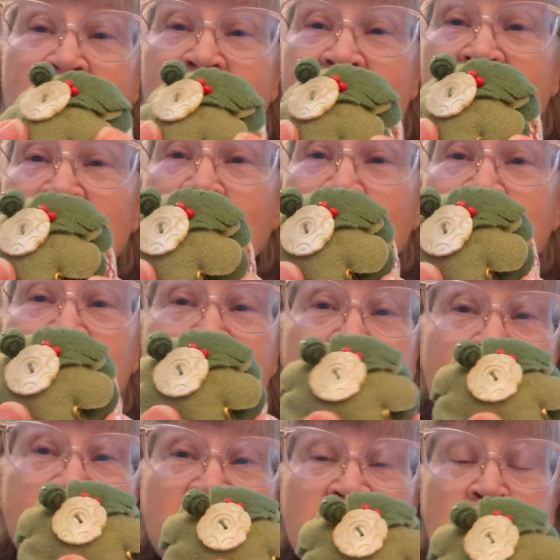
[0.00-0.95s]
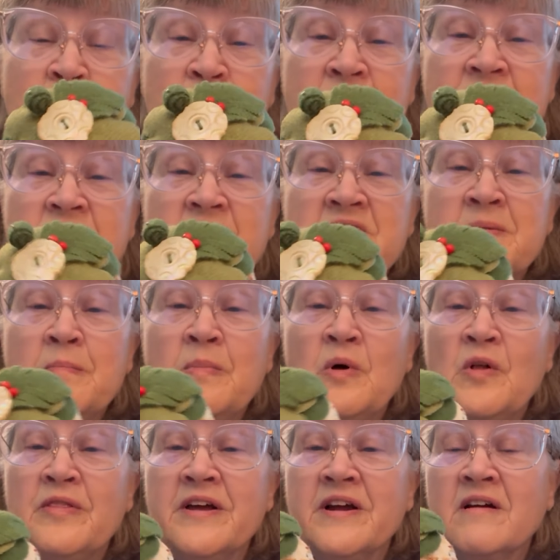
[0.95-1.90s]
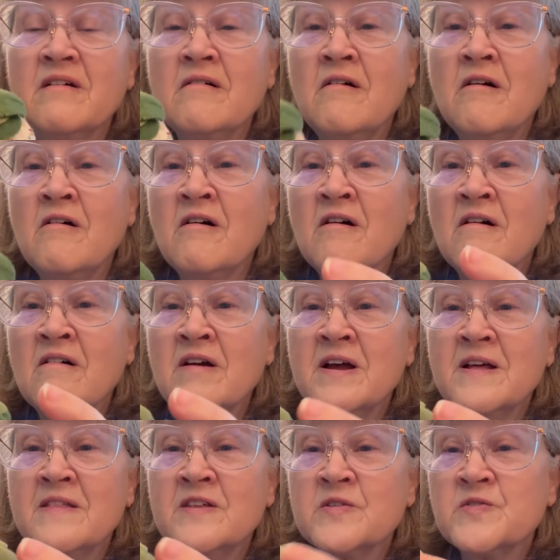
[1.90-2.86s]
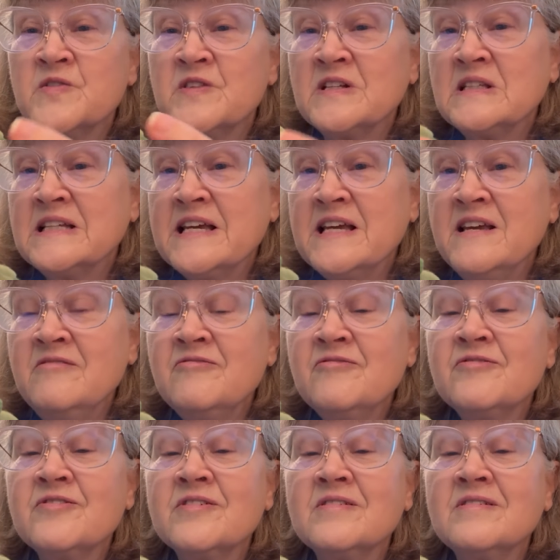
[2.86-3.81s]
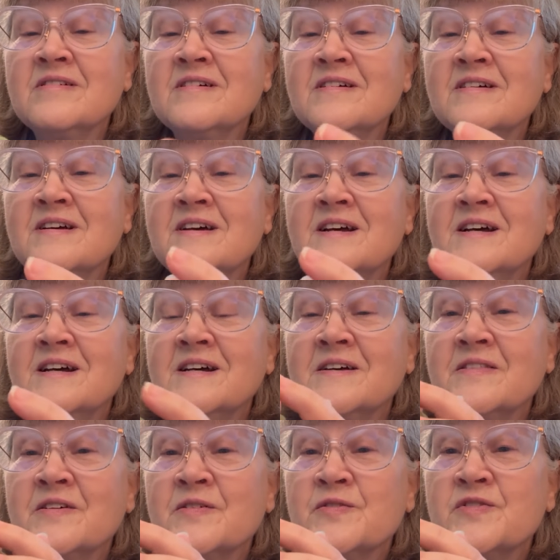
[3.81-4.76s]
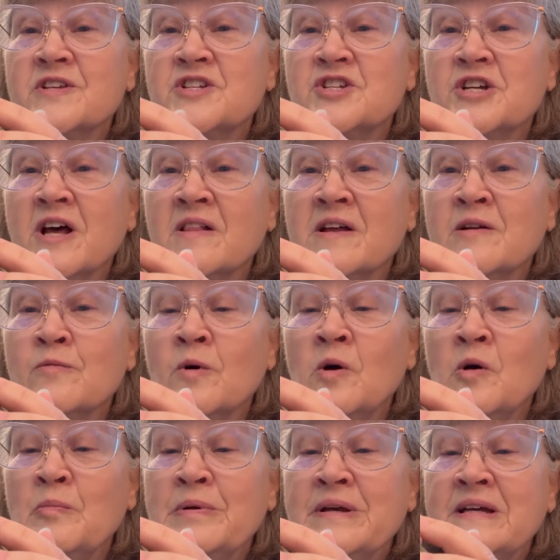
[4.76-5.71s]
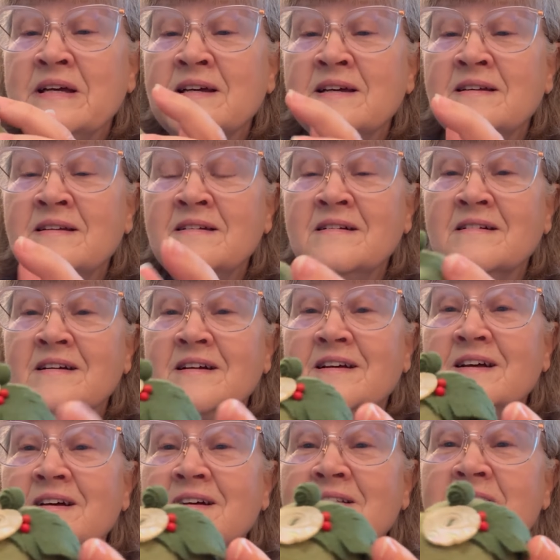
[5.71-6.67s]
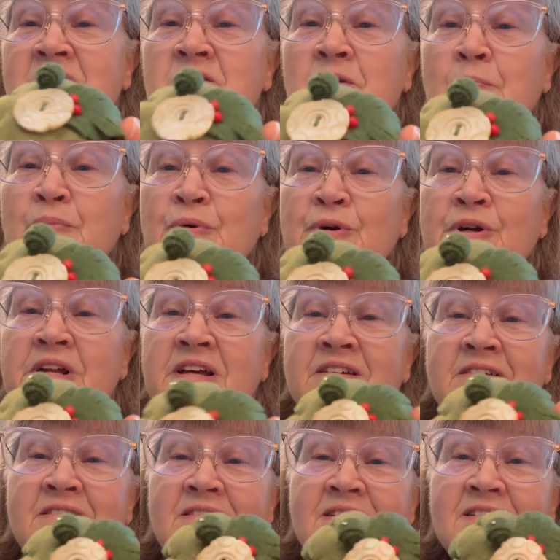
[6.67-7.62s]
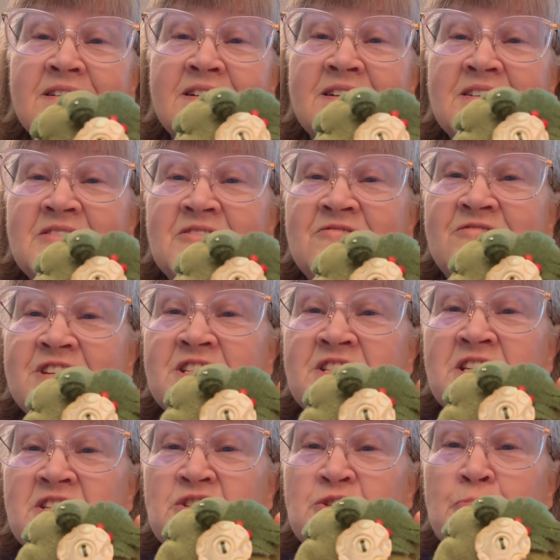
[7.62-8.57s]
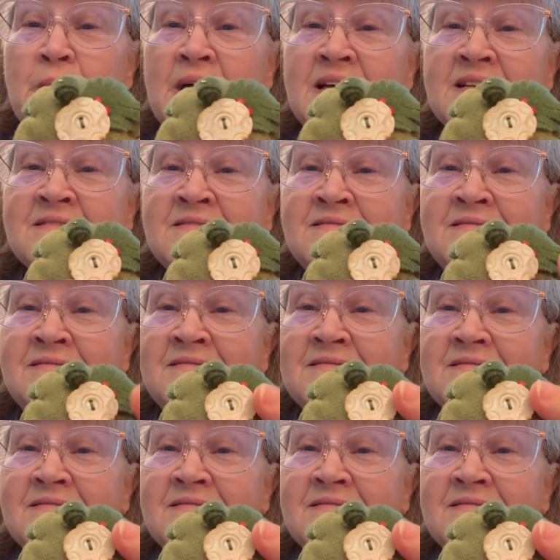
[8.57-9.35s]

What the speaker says: The top treatment is pretty simple. There's the leaf, there's the jelly roll pin. That's a pretty vintage button.